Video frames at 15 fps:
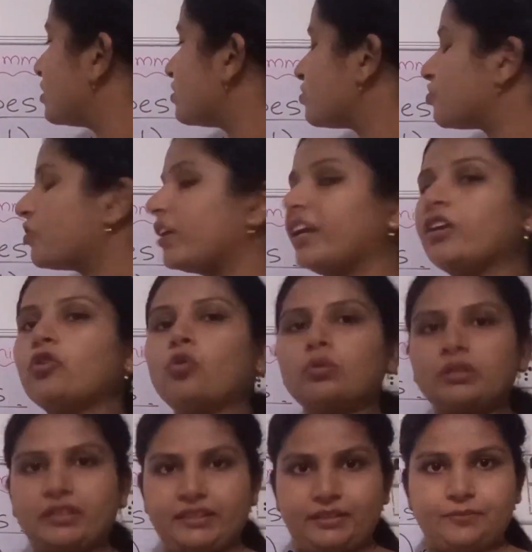the string
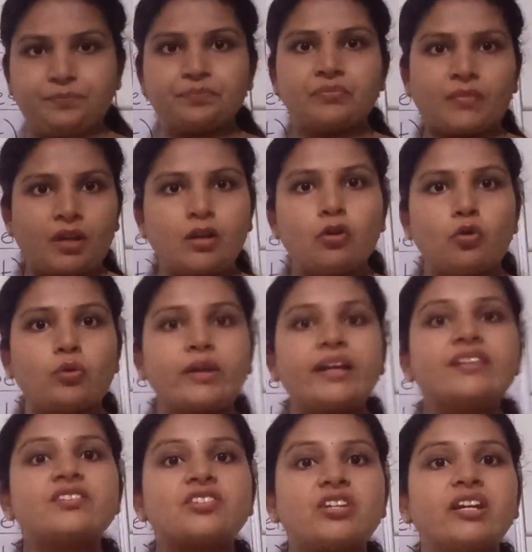only.
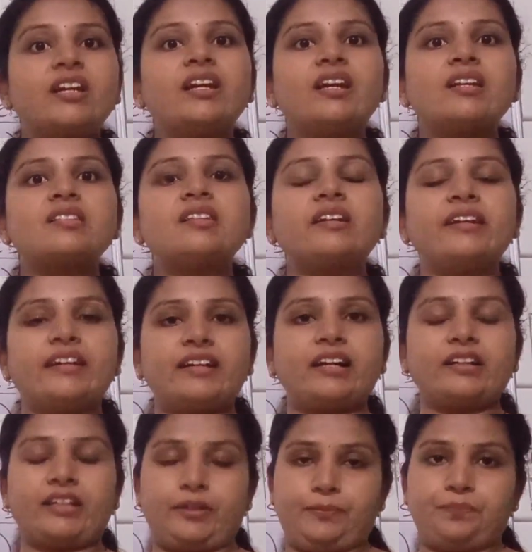Okay, string is the
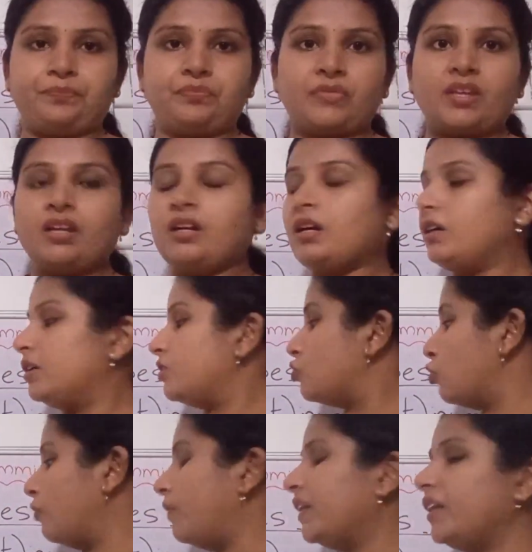data type.
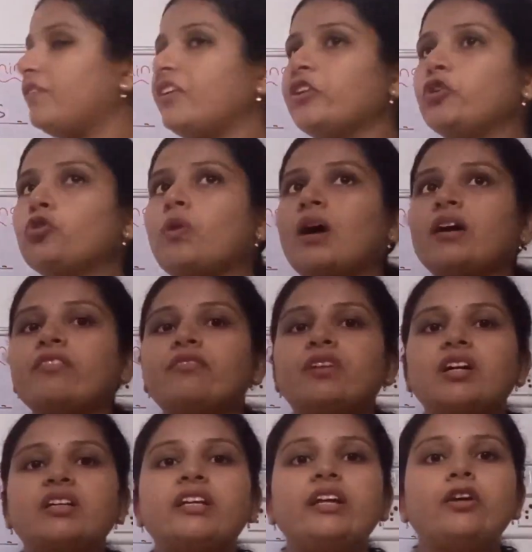So whenever you are
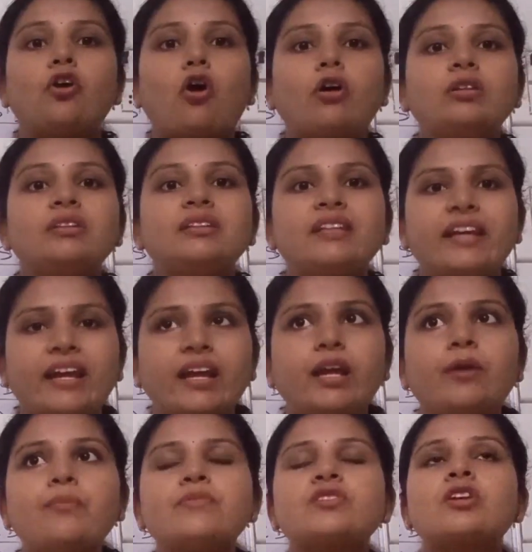working on
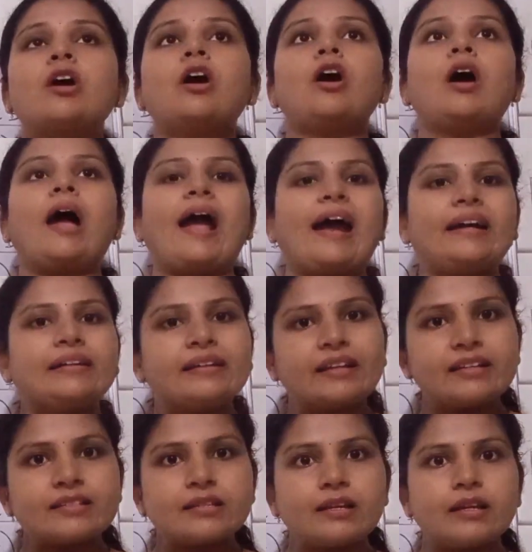names,
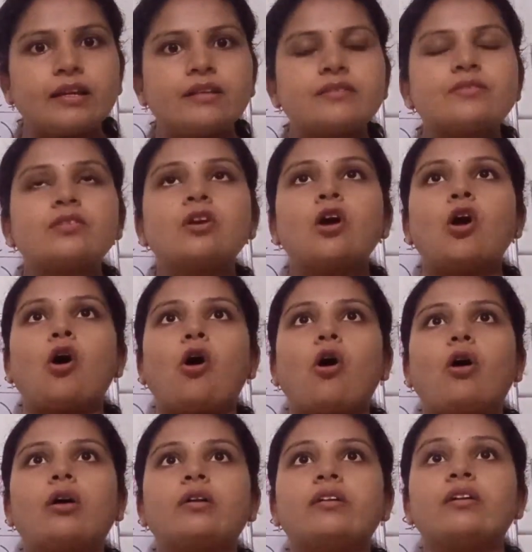addresses,
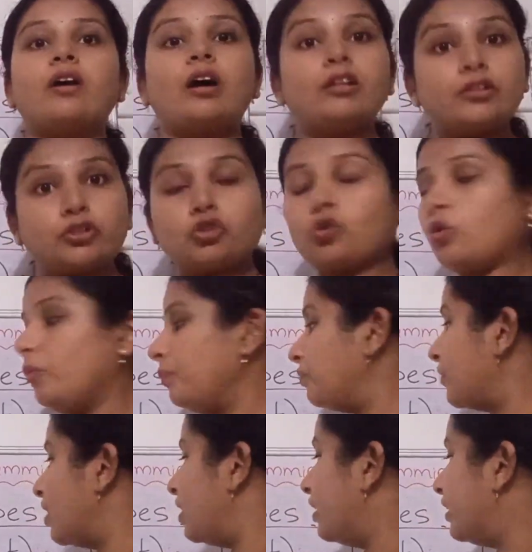or also
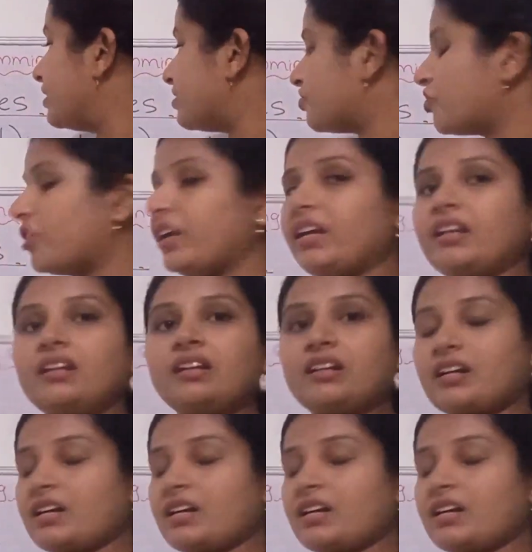string